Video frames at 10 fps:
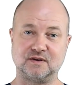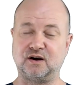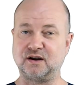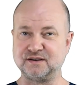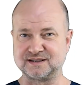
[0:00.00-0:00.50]

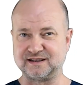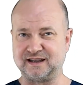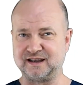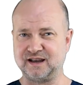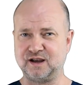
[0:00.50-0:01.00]

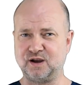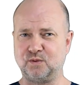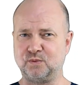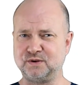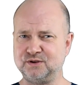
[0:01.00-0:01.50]
Honestly,
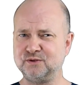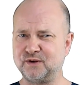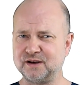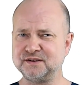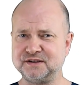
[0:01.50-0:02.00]
would you
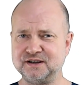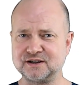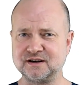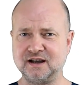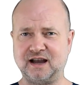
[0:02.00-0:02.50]

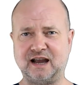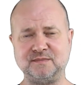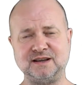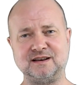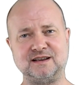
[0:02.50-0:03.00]
volunteer? I
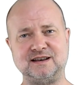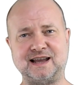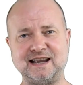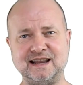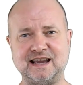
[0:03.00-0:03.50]
mean,
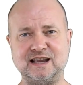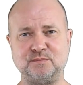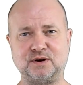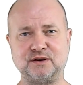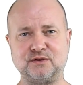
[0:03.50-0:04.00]

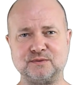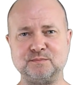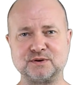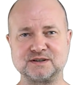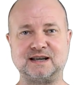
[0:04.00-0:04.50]

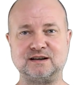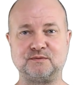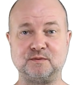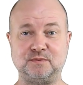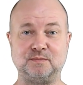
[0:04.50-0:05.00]
98.3%
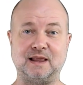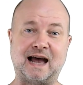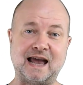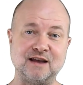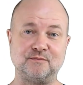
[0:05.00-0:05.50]
of the people
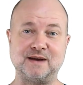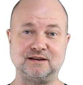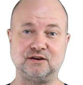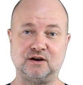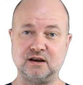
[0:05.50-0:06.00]
I have
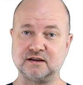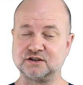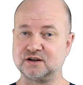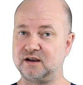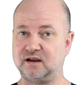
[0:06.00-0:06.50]
met in
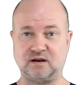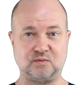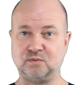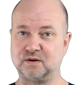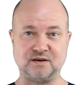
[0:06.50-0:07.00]
college
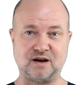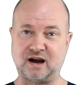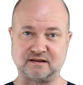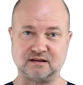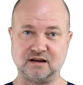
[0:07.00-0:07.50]
would
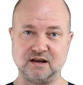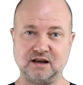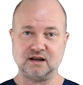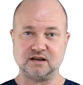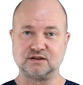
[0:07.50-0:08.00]
not.
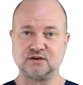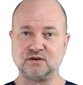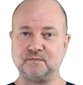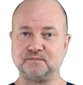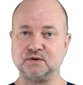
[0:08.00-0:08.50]

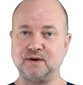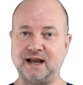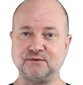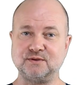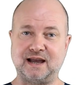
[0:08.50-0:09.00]
So you
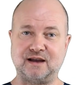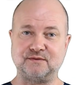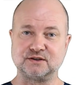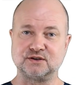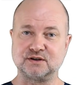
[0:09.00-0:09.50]
have to
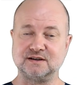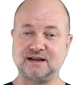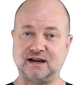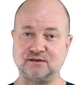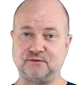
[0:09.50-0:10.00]
have a
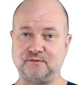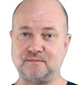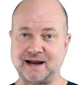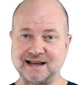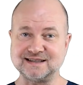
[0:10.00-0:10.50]
certain kind of
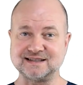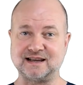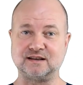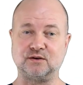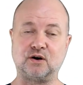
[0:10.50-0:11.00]

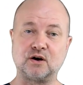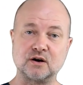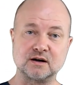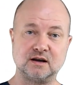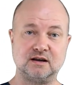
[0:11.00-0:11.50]
mindset
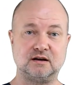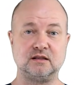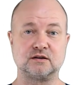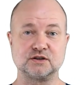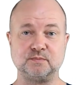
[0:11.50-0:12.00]
or
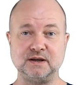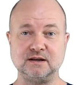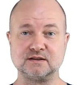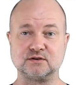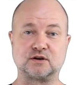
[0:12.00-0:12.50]
a large
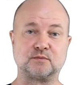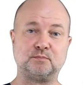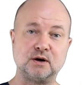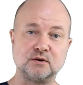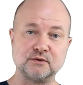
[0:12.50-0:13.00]
penis or
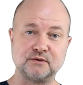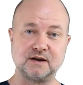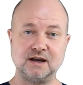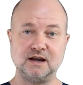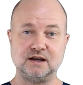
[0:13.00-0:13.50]
both
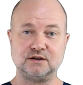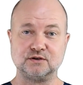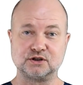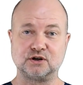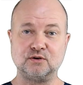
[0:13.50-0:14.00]

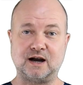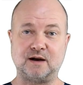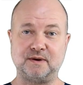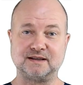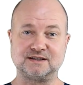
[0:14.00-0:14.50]
to show
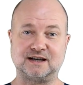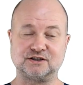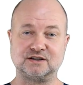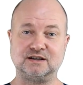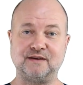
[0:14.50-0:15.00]
up at
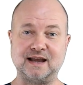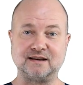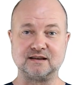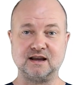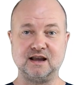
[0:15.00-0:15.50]
such an
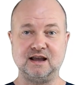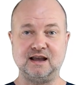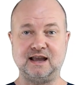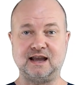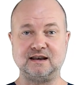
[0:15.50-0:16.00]
event.
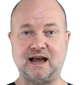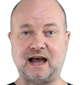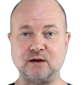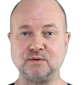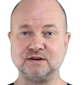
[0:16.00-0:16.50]
And
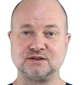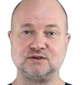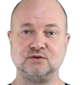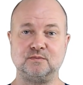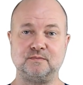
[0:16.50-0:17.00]
I would
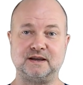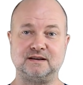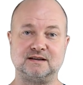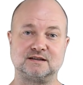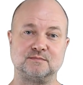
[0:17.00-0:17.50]
assume
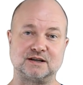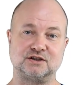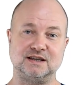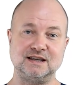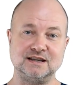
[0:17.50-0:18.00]
that it is
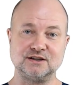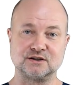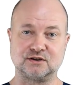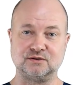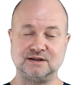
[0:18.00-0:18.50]
much
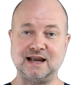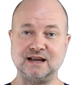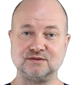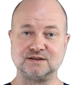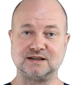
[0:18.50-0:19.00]
easier
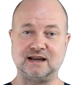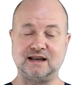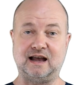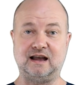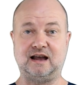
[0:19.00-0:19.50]
today to
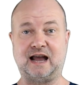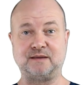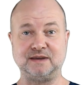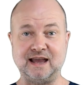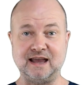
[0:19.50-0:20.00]
say,
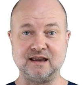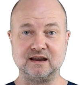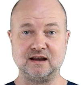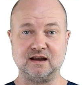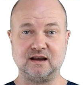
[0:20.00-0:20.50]
I'm
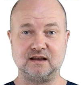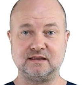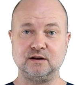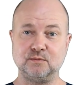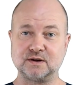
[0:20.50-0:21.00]
gay,
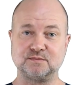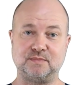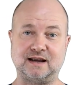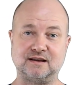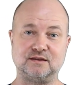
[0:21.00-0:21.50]
than it was
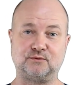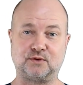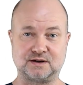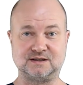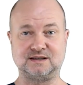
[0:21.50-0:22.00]
back in the
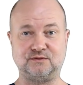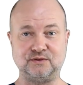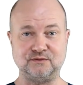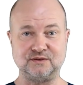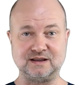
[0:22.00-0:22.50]
40s and
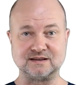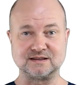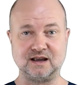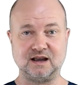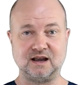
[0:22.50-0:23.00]
50s.